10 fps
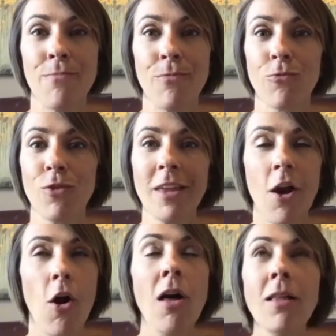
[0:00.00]

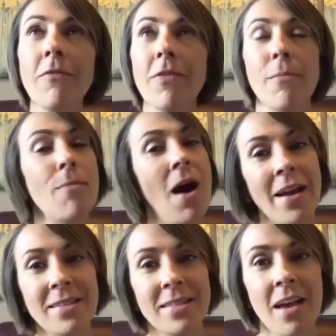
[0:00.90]
really all of the
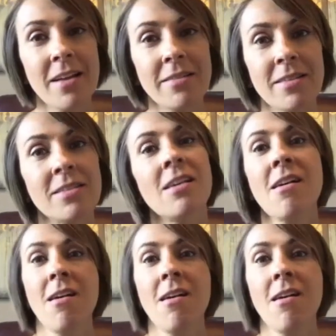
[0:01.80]
mindsets